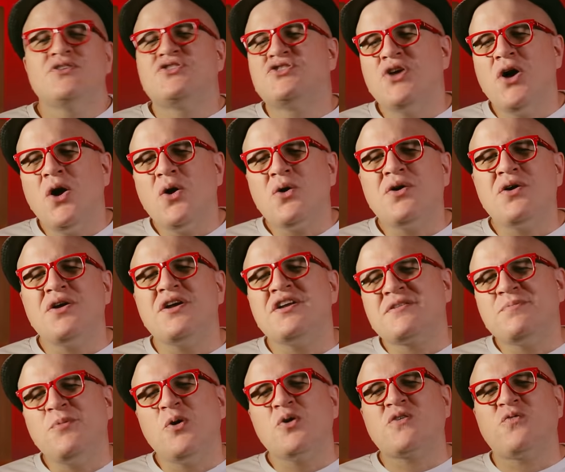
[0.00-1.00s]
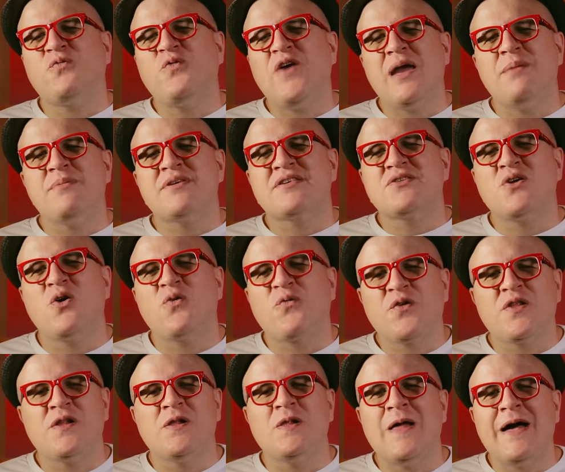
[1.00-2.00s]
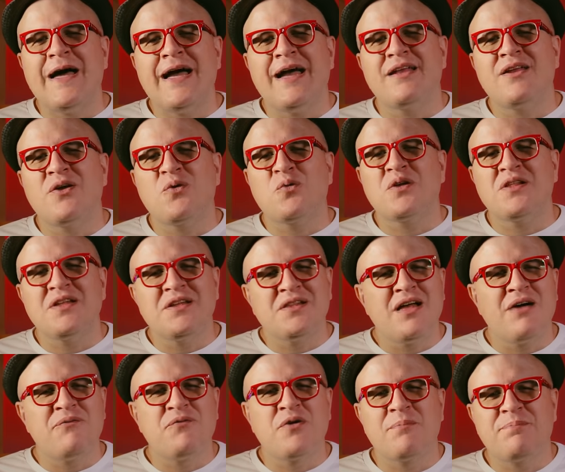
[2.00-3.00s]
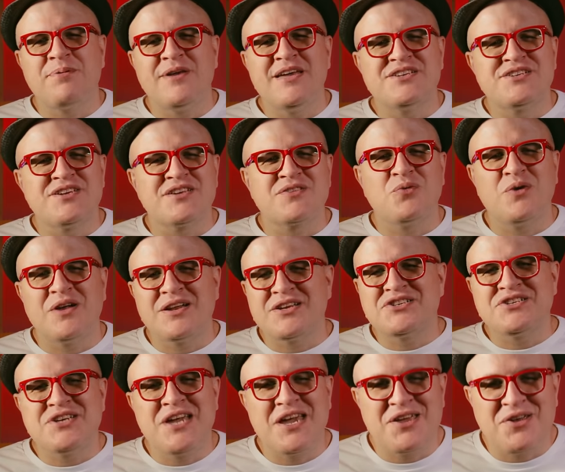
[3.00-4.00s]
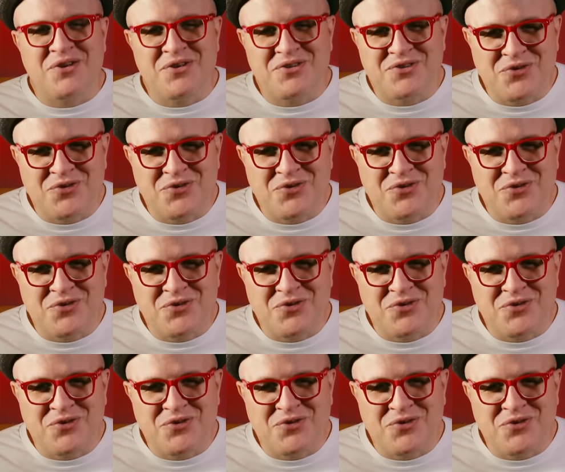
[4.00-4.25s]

The Joker is most famous though for the line, "Really love your peaches, want to shake your